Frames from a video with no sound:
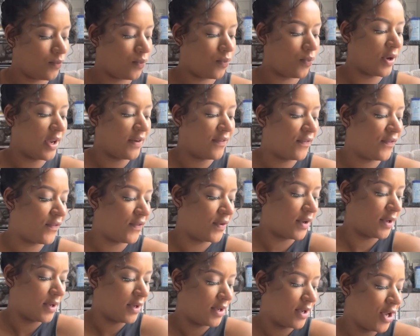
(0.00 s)
we
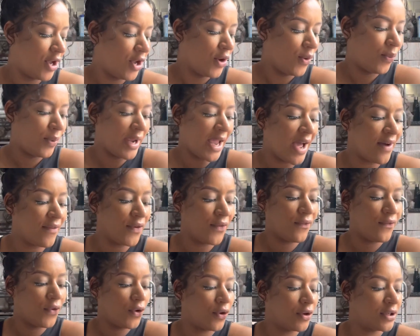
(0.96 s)

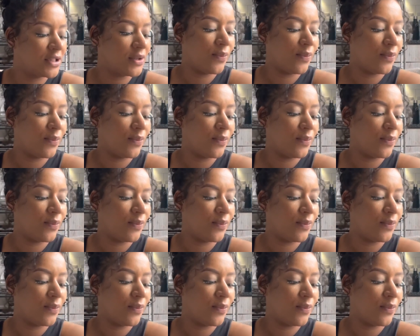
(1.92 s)
haven't vlogged,